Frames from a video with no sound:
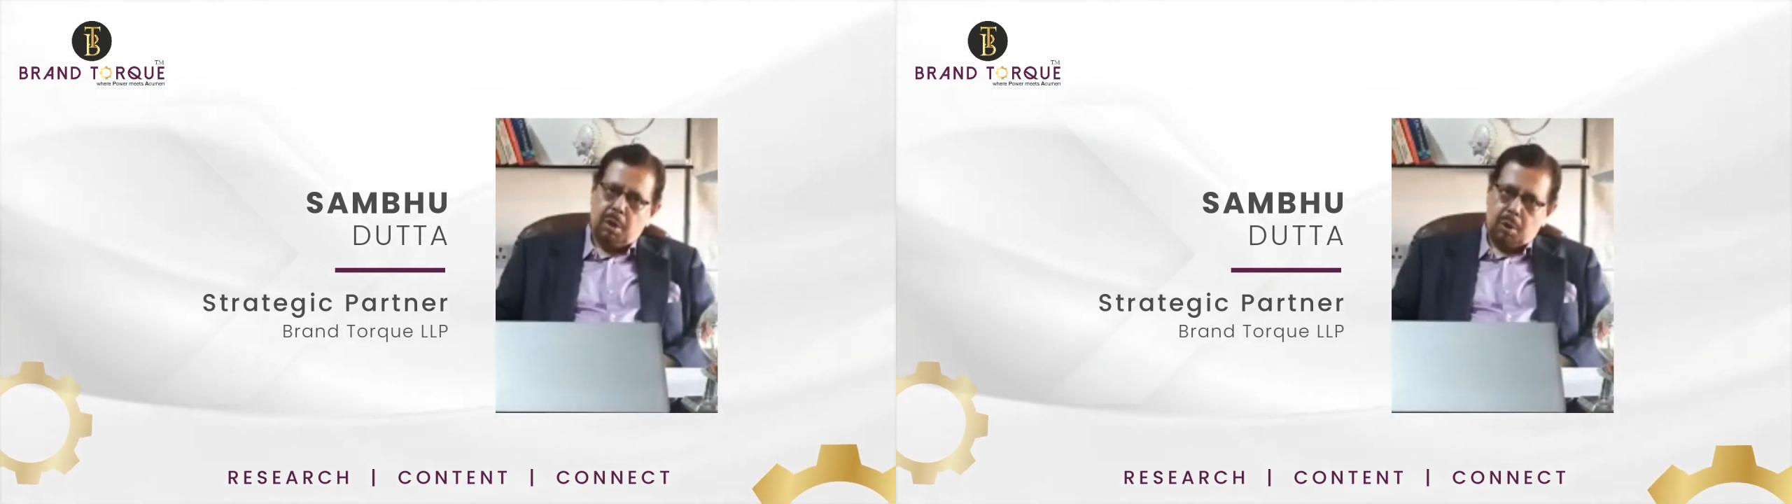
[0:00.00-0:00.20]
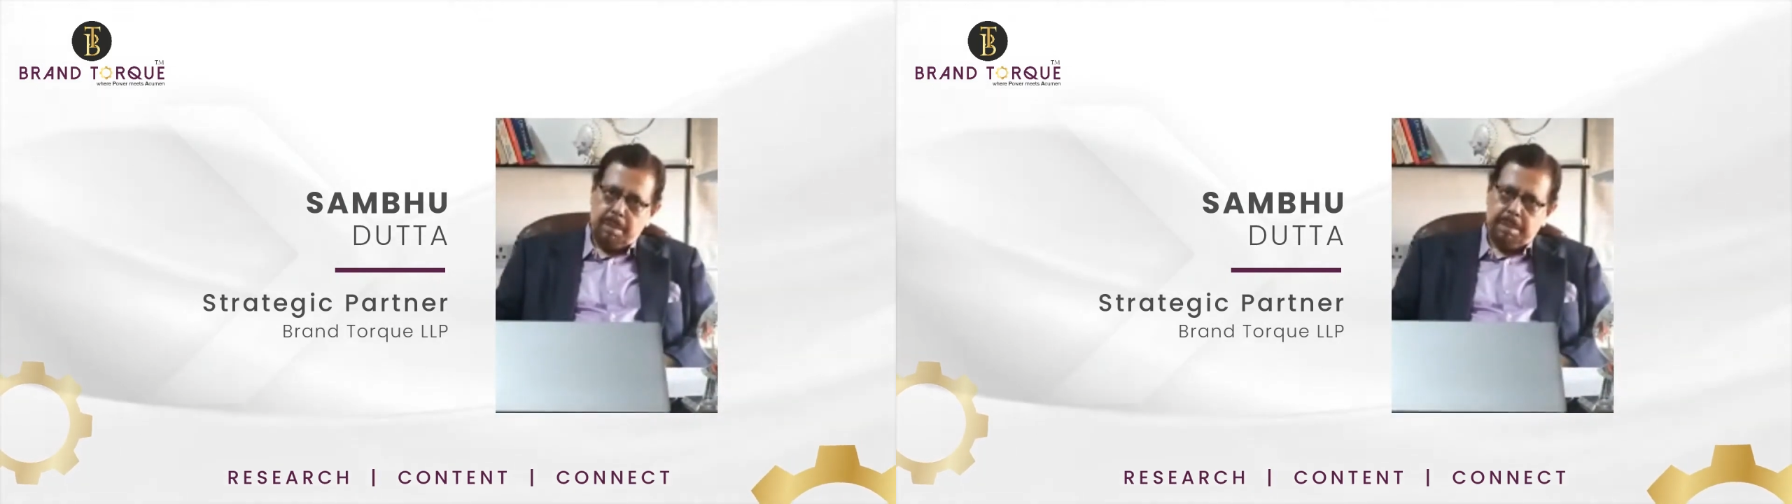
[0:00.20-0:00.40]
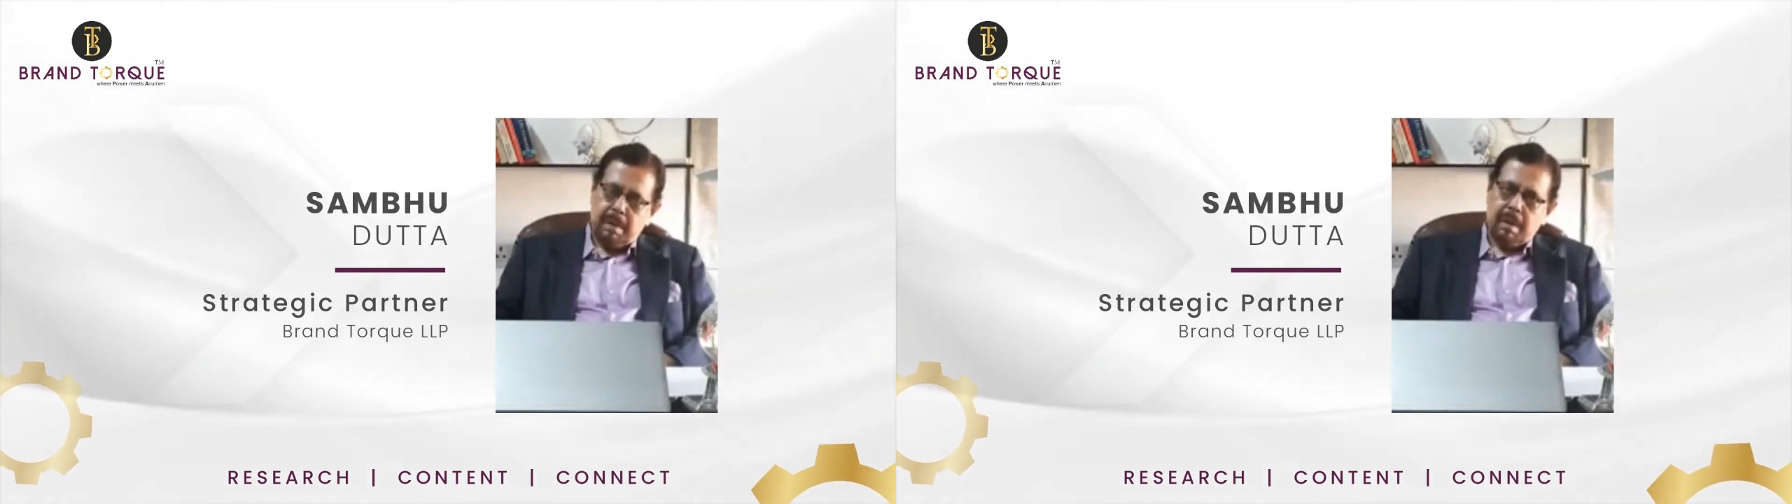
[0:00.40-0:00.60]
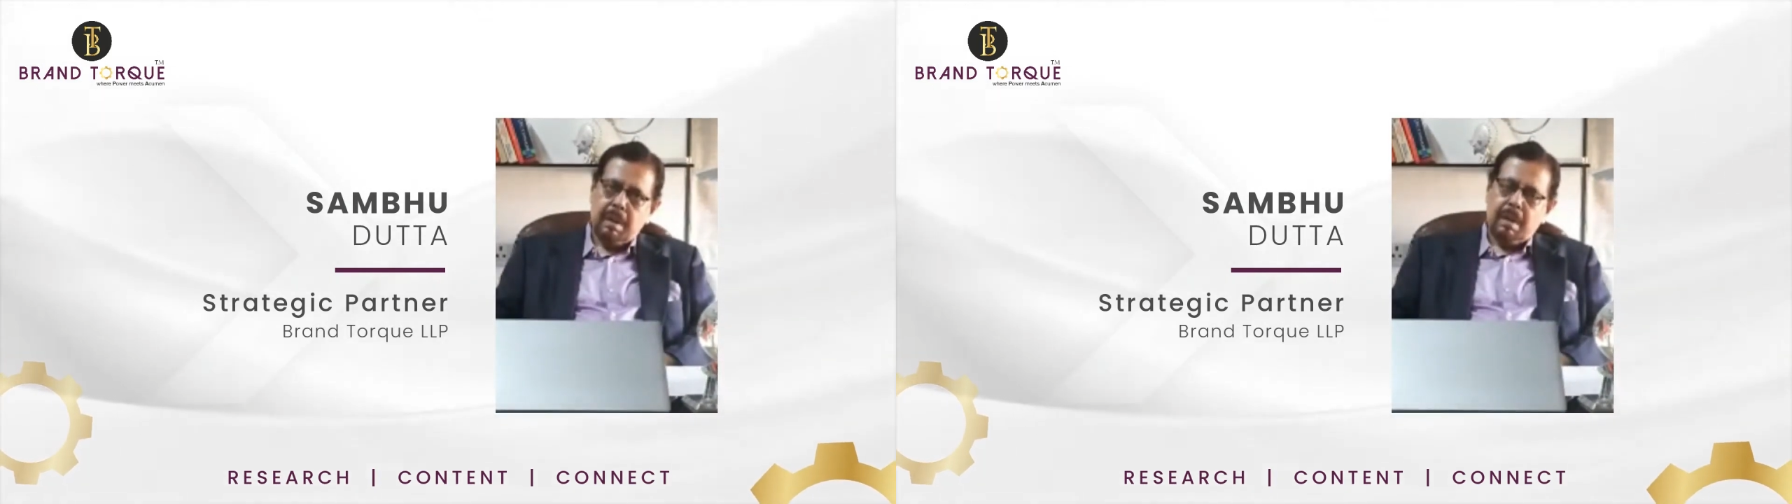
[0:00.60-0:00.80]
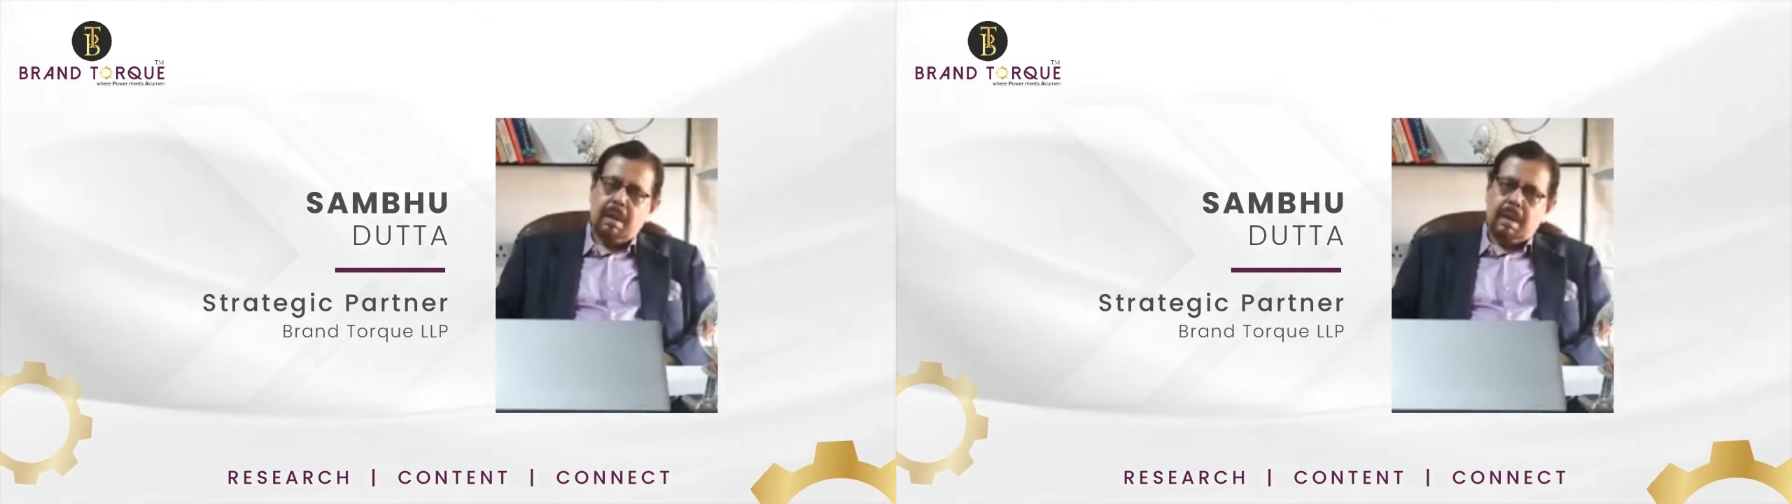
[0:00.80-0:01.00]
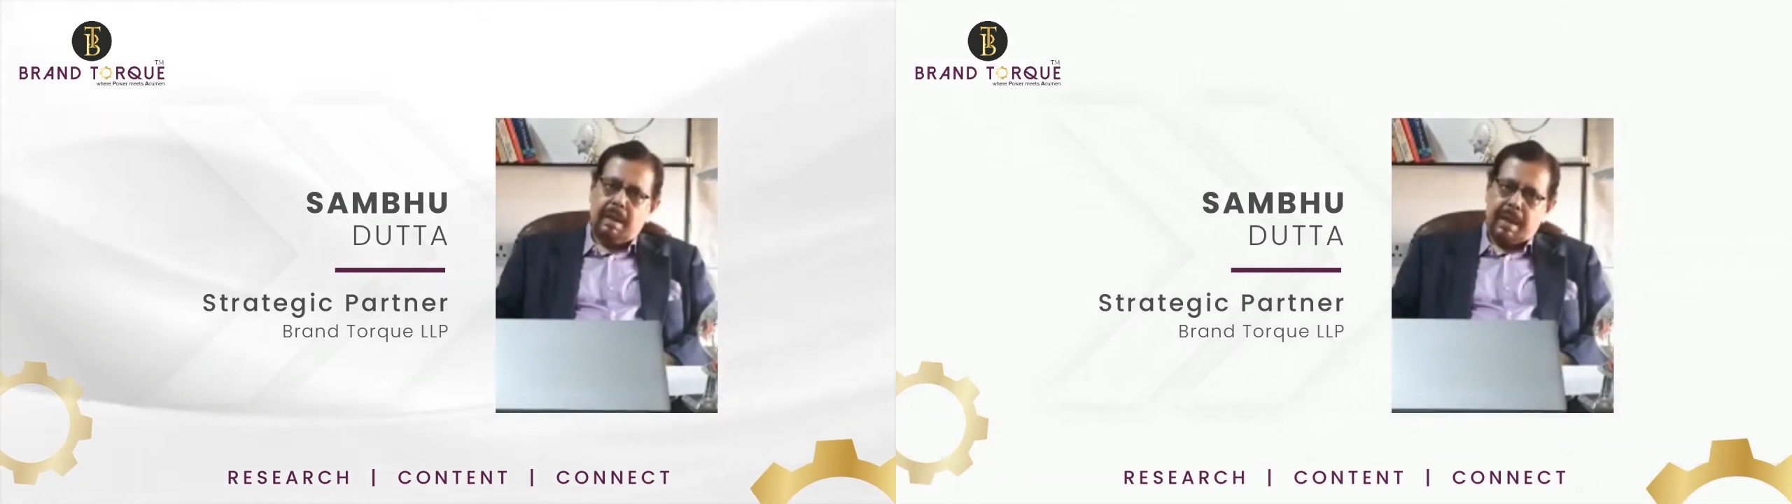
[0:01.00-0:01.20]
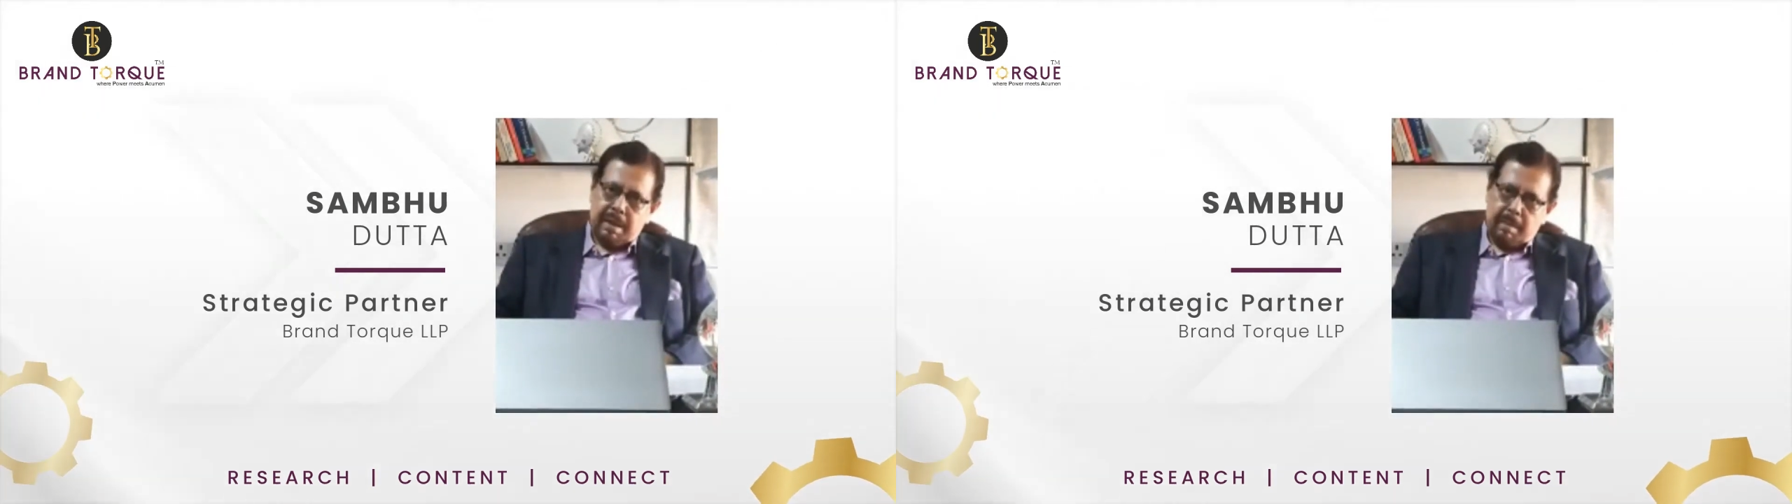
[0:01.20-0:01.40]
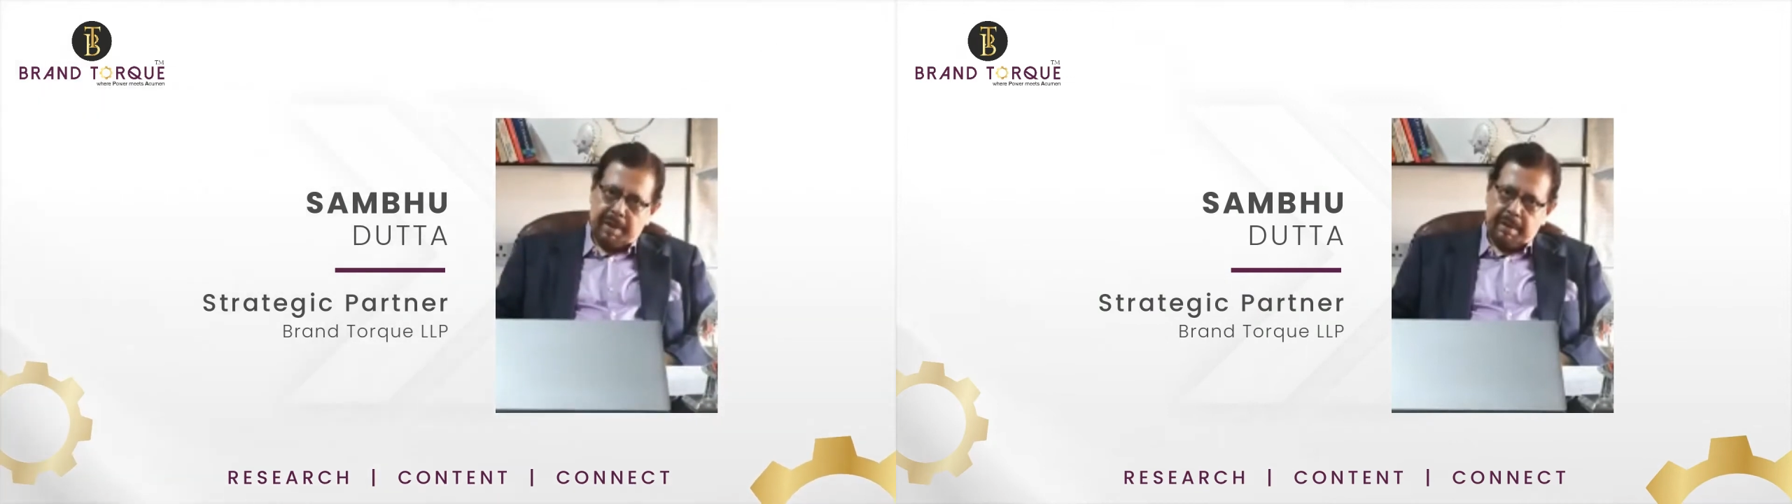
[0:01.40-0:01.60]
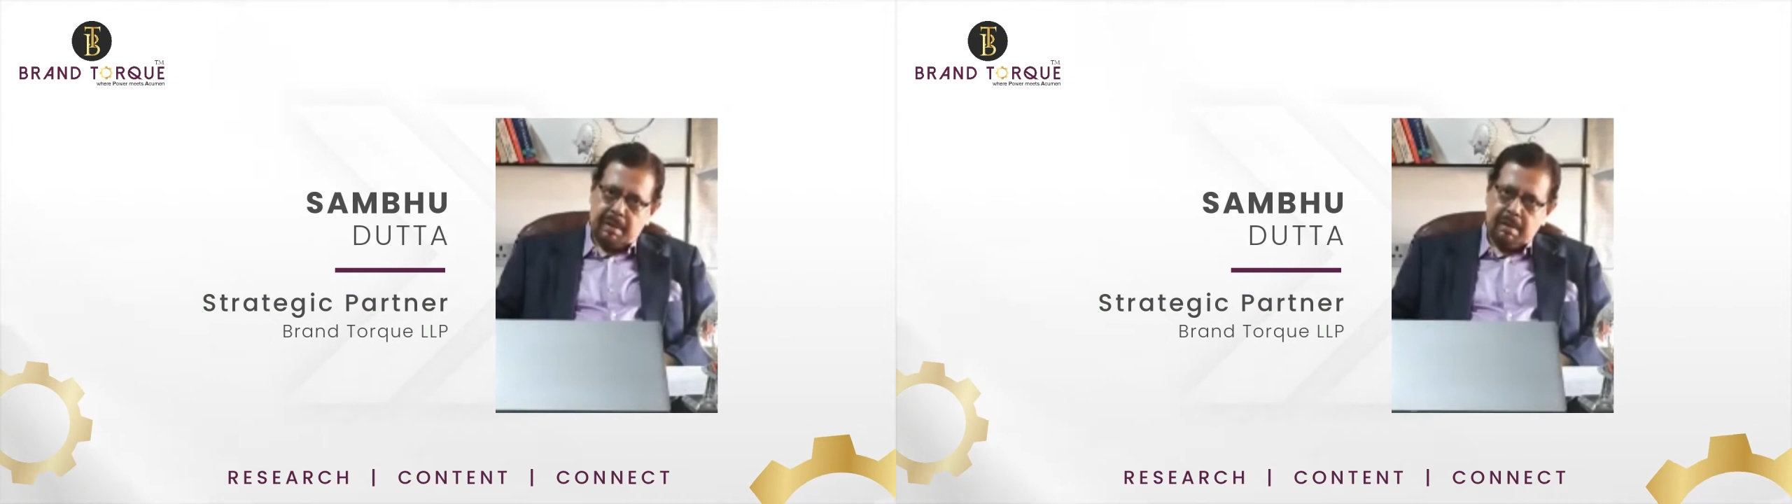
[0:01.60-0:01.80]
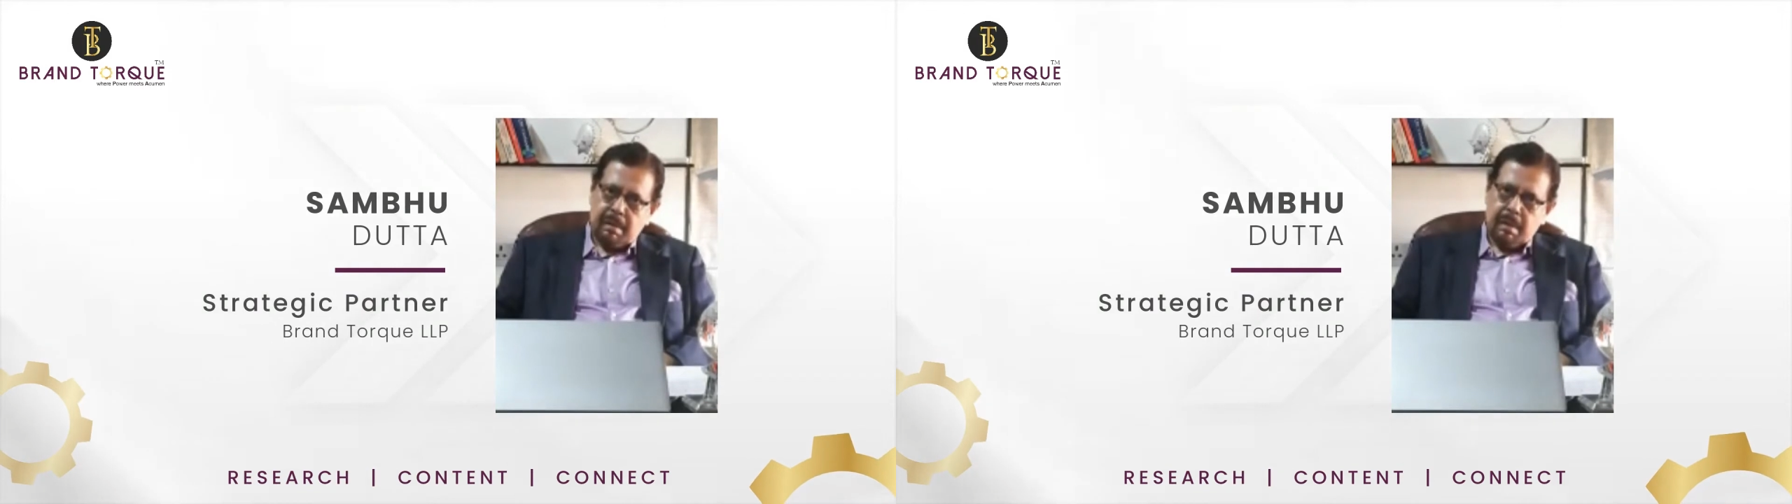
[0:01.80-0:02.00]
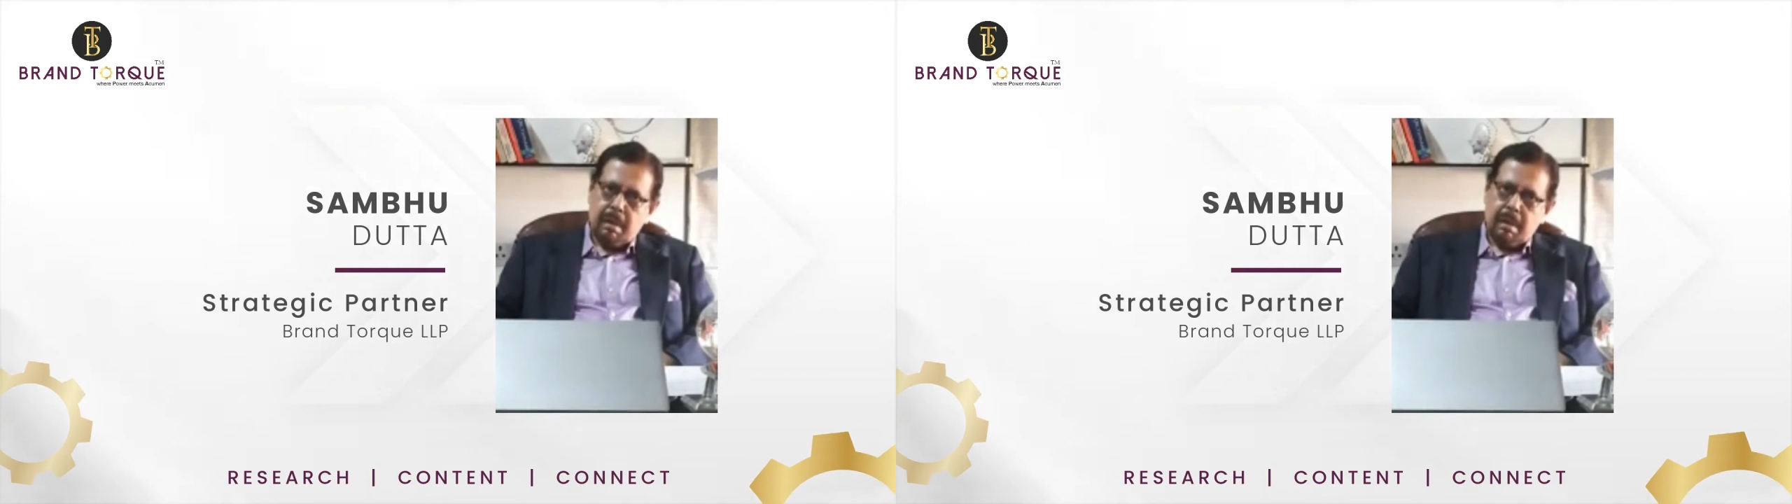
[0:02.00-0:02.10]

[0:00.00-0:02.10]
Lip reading: Europe, Latin America,